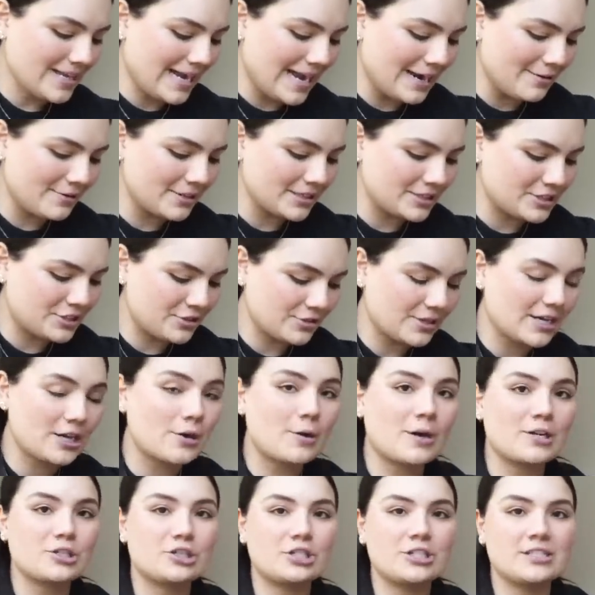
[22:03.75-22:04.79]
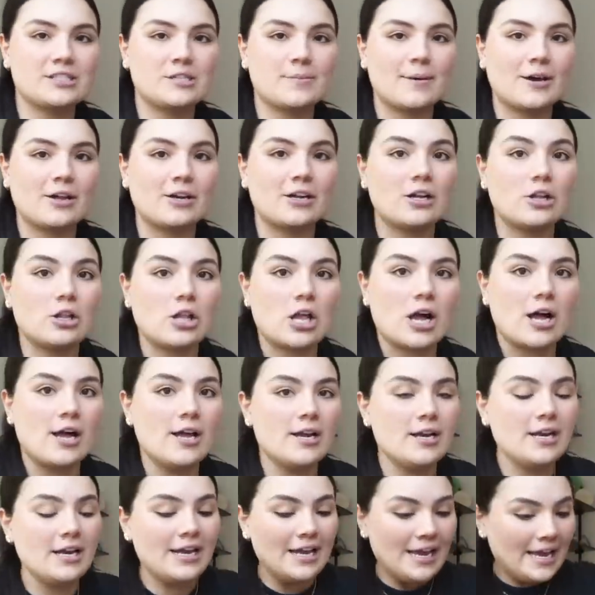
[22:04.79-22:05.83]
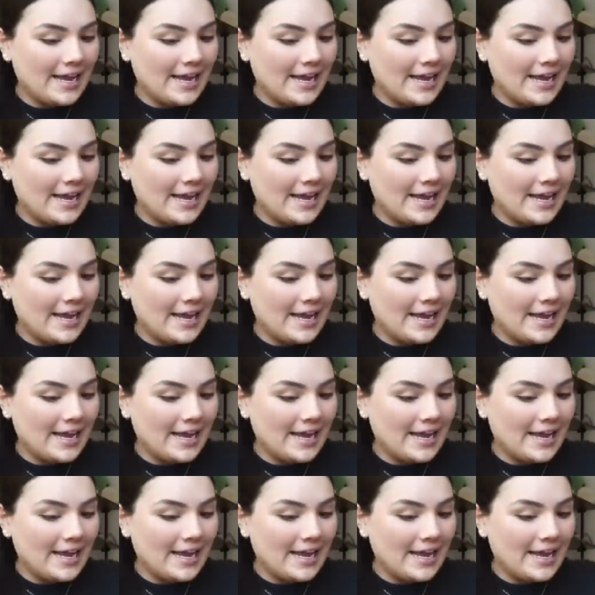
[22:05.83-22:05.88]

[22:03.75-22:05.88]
I really do get questions about it a lot.